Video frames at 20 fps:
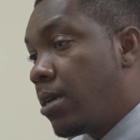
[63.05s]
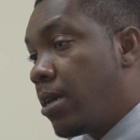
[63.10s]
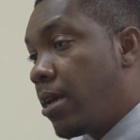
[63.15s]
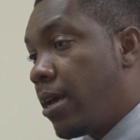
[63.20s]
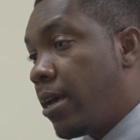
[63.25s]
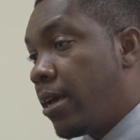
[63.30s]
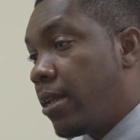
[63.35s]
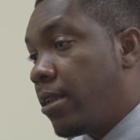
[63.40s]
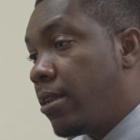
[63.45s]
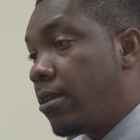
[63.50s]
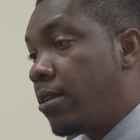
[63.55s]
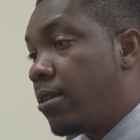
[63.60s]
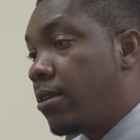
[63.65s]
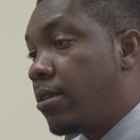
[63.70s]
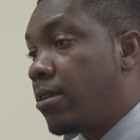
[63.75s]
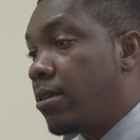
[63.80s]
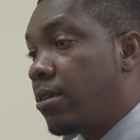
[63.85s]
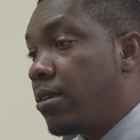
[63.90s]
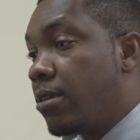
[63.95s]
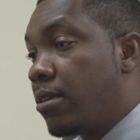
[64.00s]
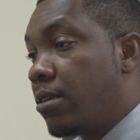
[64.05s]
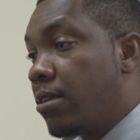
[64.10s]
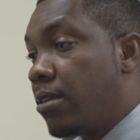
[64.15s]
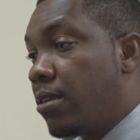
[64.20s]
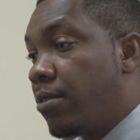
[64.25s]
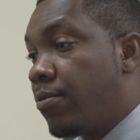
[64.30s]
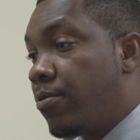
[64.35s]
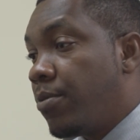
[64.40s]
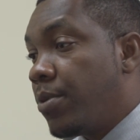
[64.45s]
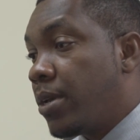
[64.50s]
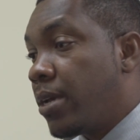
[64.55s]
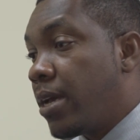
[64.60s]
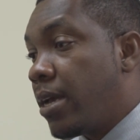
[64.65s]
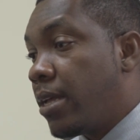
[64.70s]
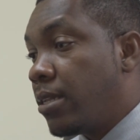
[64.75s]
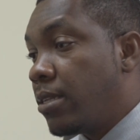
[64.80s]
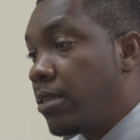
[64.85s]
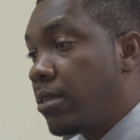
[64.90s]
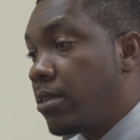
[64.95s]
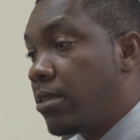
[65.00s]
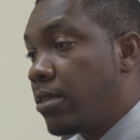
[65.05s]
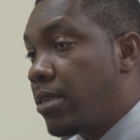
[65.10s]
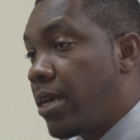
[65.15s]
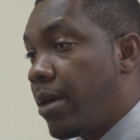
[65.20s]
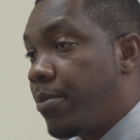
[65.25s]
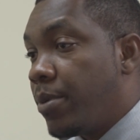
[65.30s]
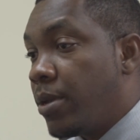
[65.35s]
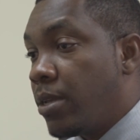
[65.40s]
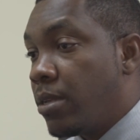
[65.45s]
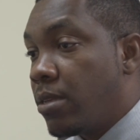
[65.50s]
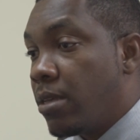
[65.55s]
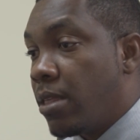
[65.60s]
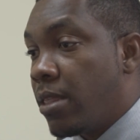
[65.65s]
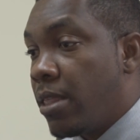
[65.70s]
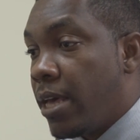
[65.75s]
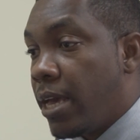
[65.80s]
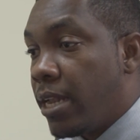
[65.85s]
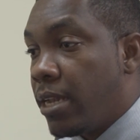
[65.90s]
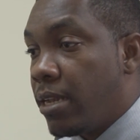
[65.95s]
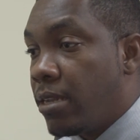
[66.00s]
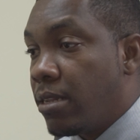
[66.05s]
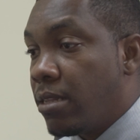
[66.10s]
and if we can tap into that,